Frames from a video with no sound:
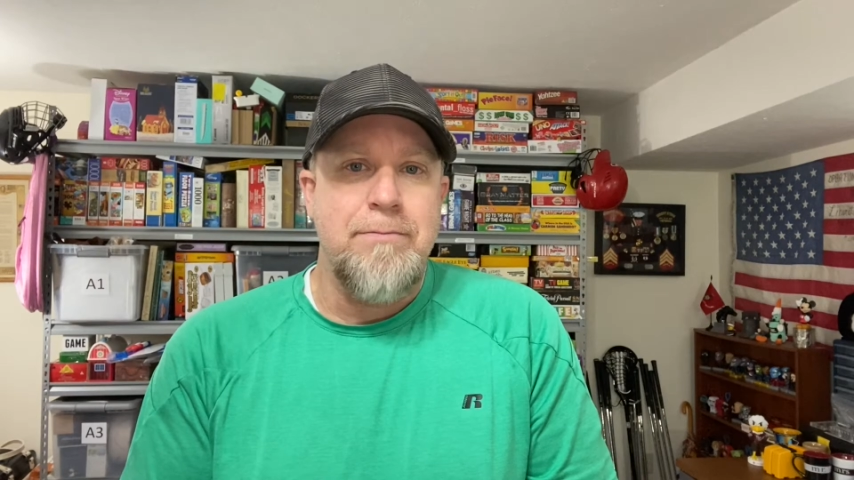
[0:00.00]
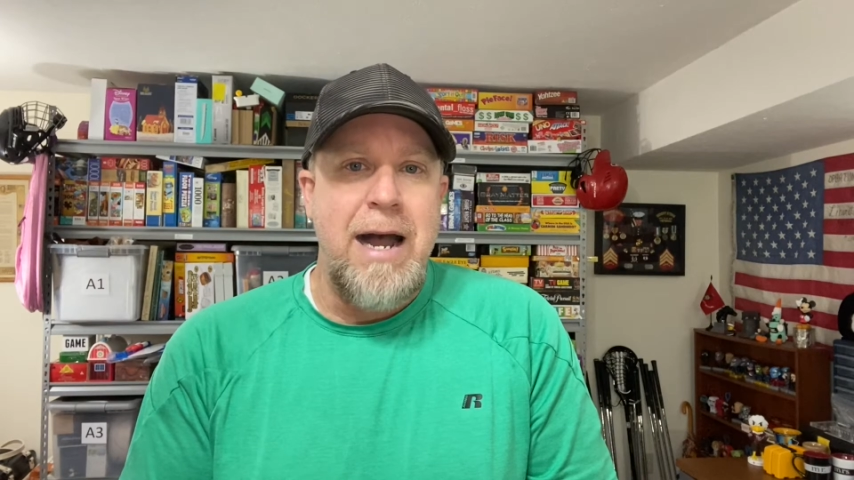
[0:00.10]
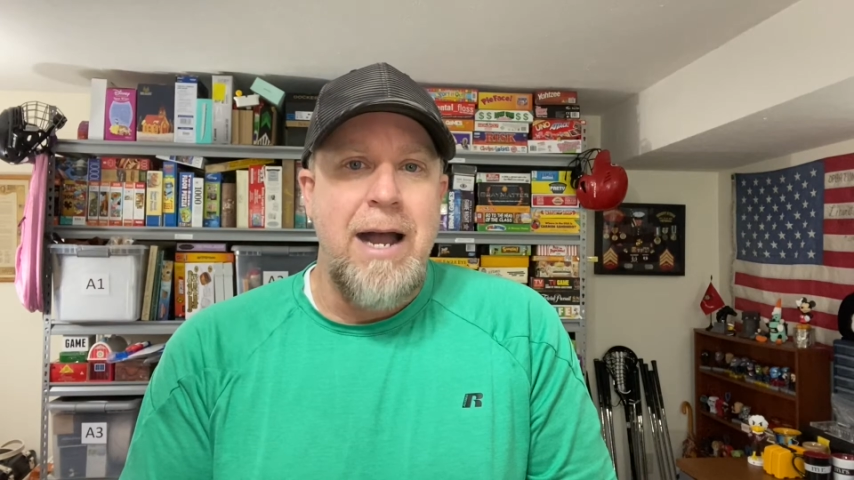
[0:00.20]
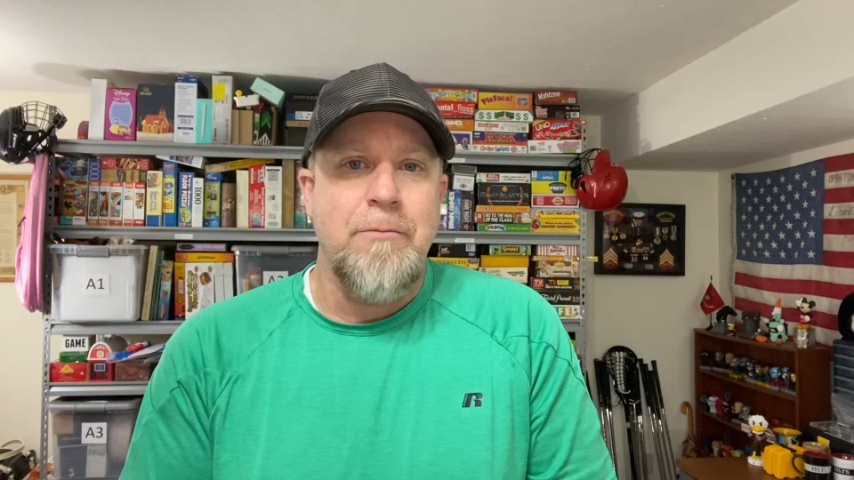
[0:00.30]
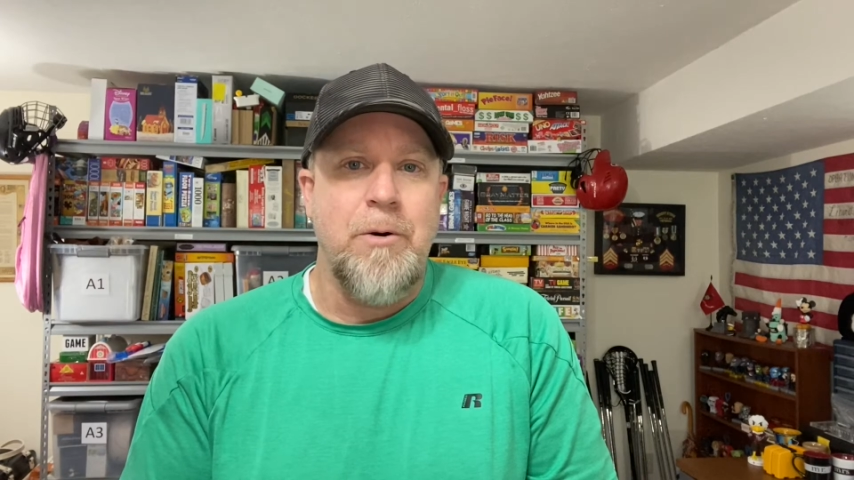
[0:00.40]

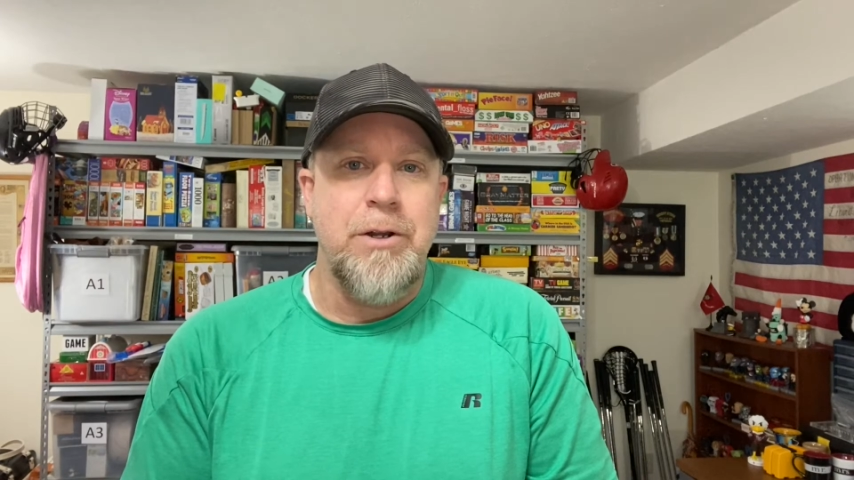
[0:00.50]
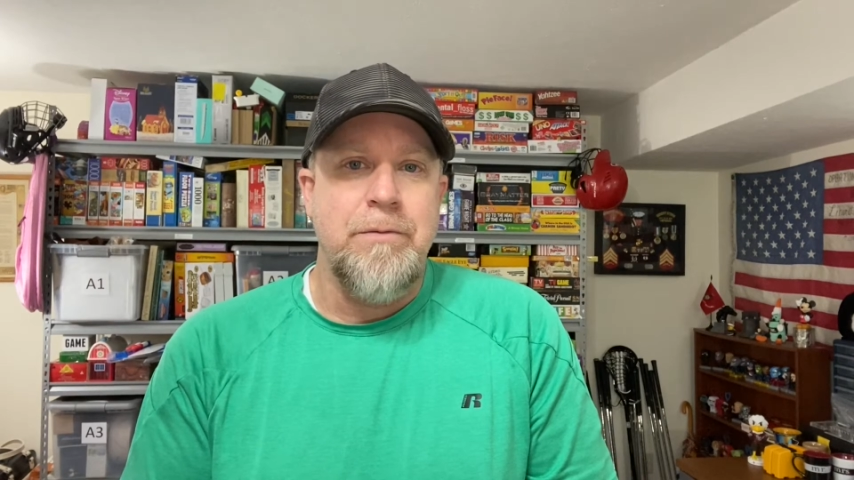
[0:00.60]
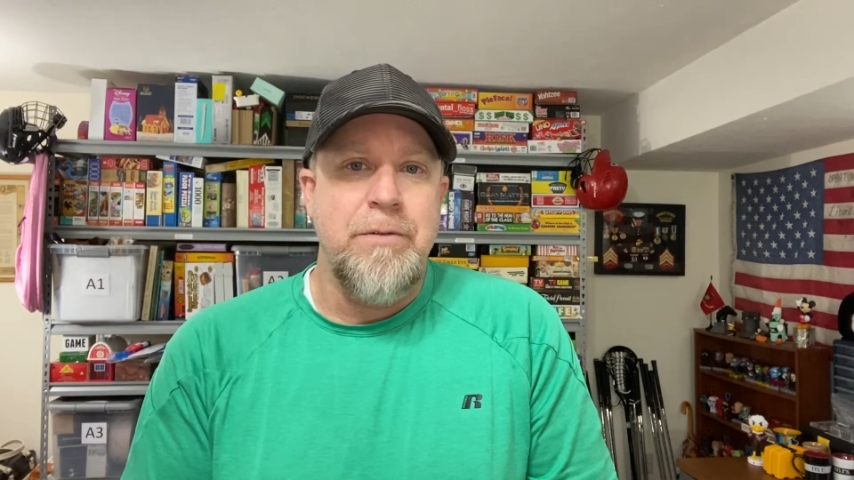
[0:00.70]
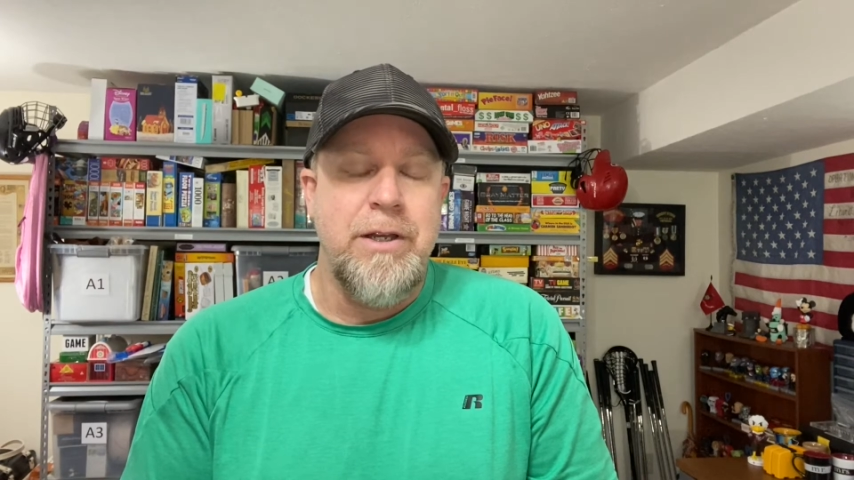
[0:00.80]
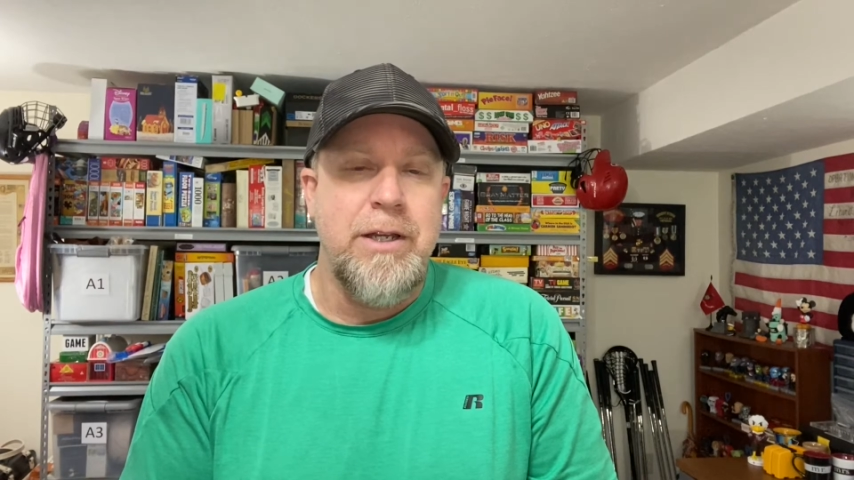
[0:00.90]
by one
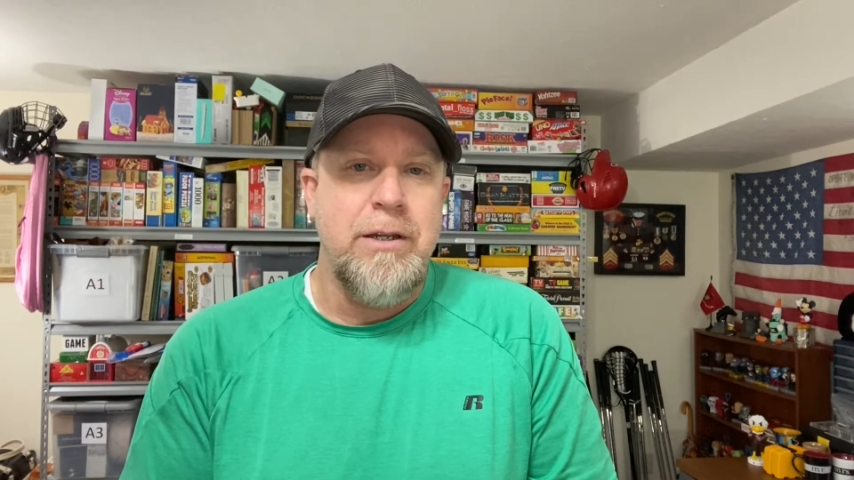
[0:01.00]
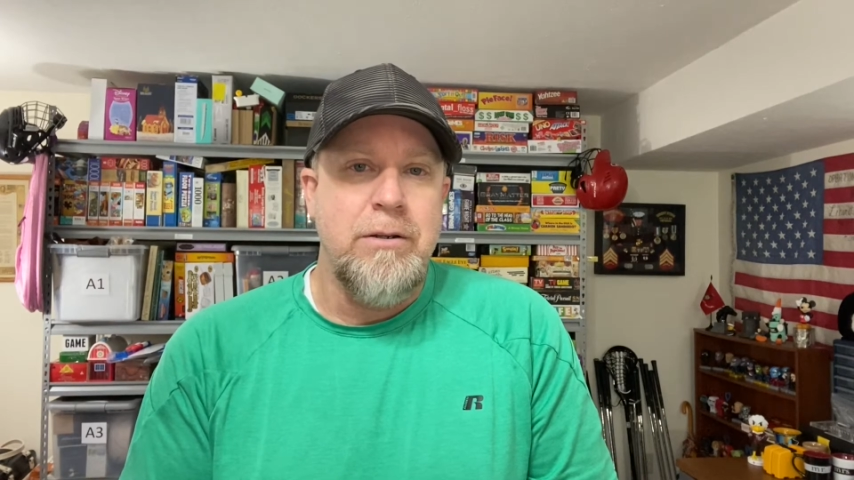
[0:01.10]
of the